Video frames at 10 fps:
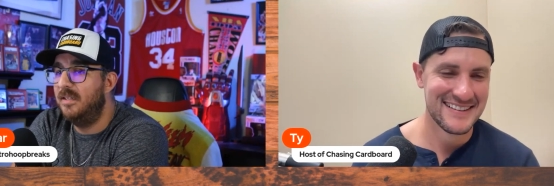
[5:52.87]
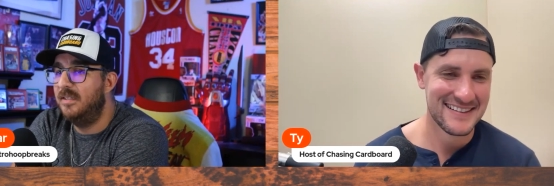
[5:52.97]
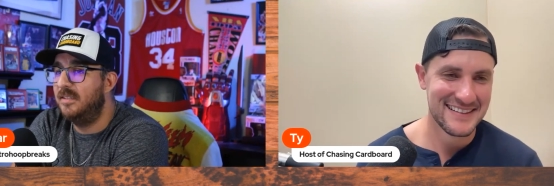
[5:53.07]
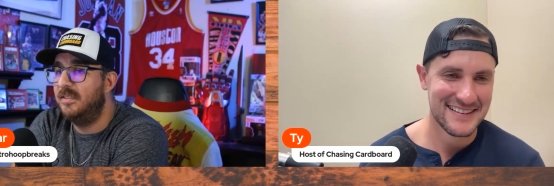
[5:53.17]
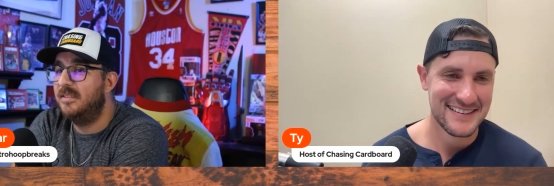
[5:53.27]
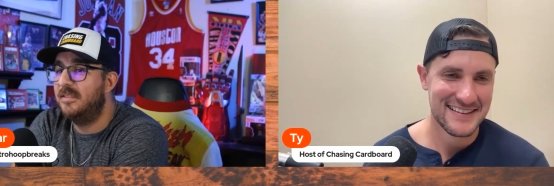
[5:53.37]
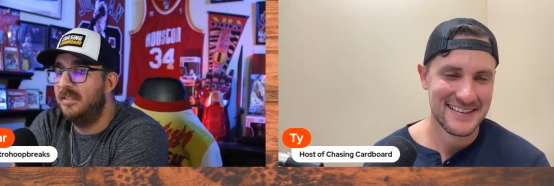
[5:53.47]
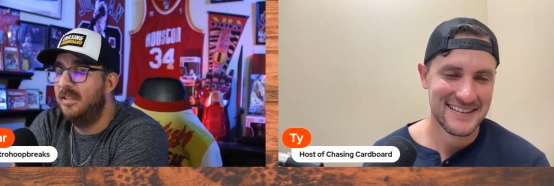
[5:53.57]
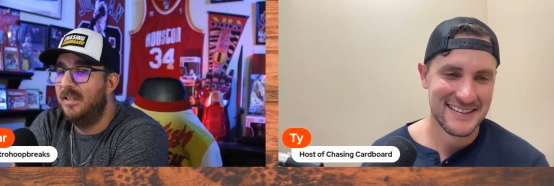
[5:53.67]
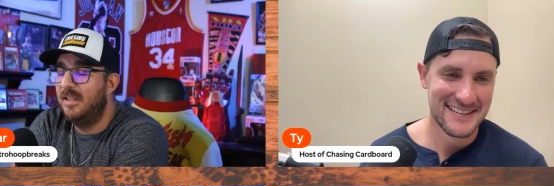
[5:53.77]
Speaker 1: because it's
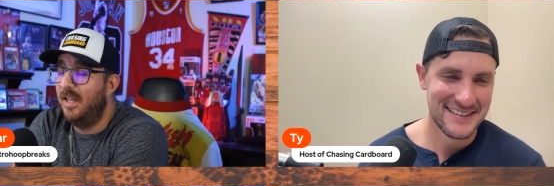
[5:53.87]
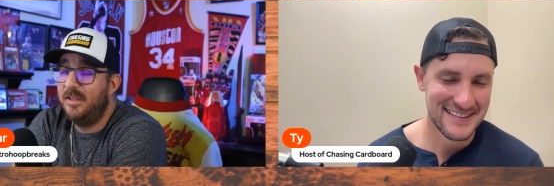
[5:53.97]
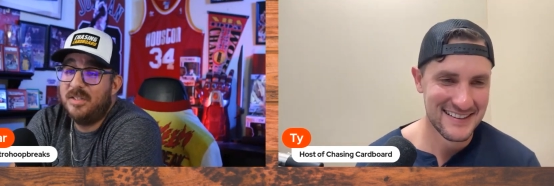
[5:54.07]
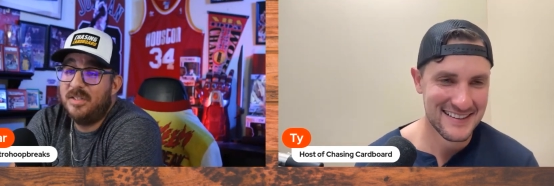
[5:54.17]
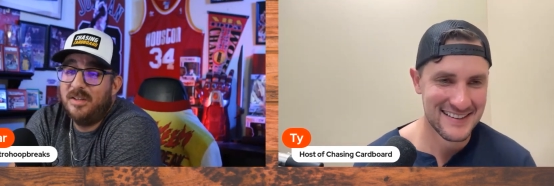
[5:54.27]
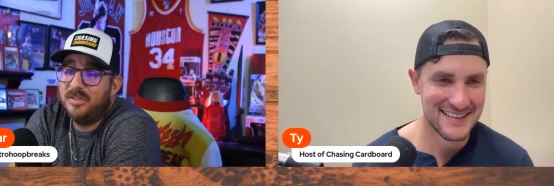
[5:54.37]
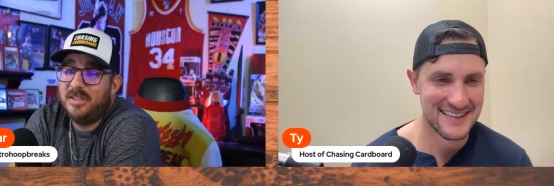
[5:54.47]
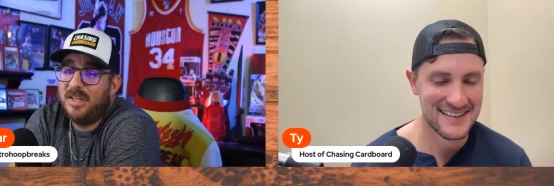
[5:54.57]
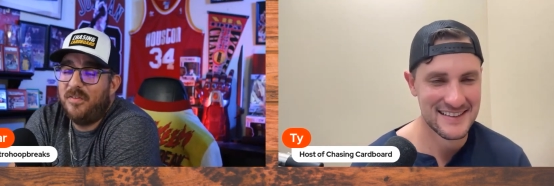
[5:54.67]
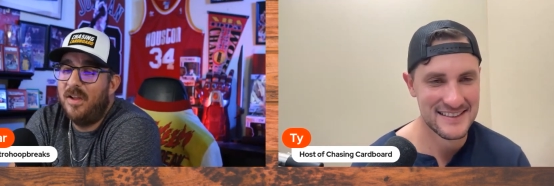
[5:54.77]
like you said, there's a
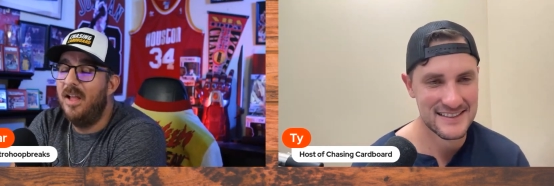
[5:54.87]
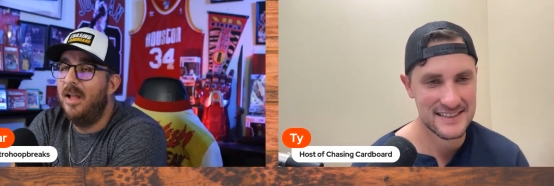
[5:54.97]
different.